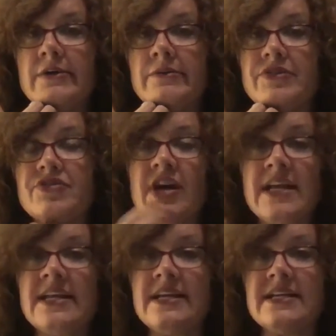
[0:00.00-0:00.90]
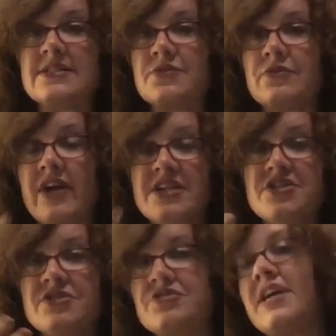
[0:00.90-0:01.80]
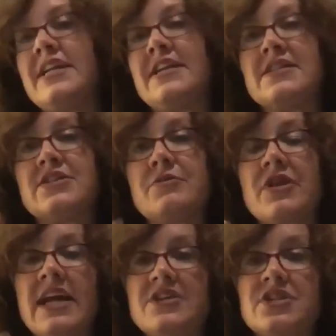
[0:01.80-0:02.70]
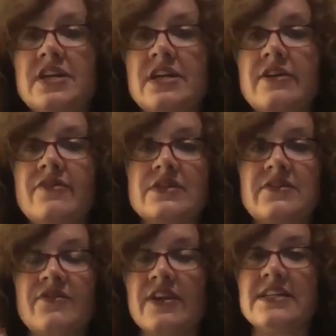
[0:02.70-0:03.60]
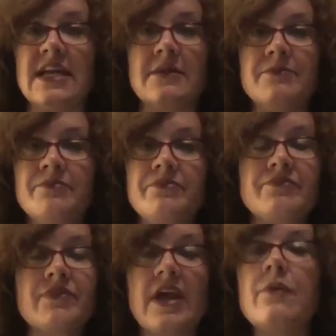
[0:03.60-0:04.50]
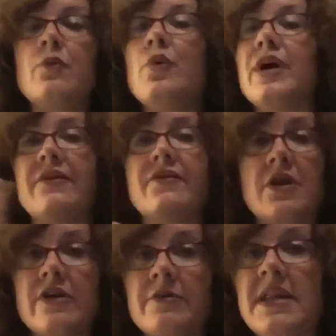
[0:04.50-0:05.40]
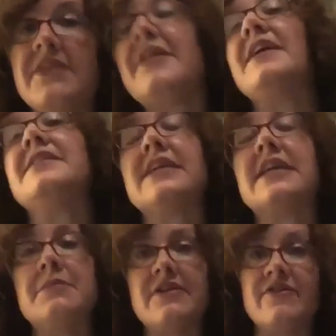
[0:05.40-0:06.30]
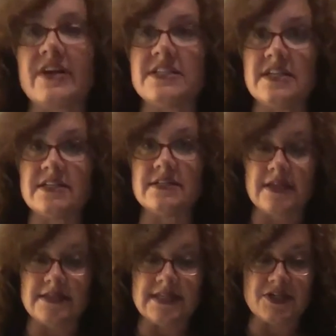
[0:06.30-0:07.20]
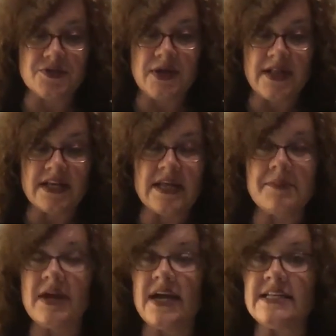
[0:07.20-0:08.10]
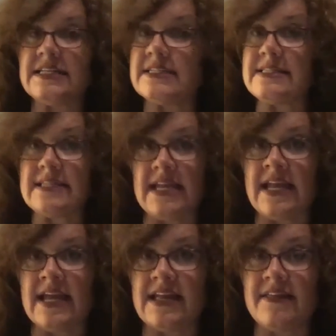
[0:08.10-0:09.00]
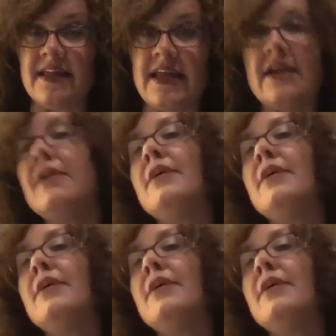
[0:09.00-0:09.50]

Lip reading: dryness, vaginal dryness, lubrication, if it's affecting whatever, all the many things that can be affected in sexuality, but I didn't see anything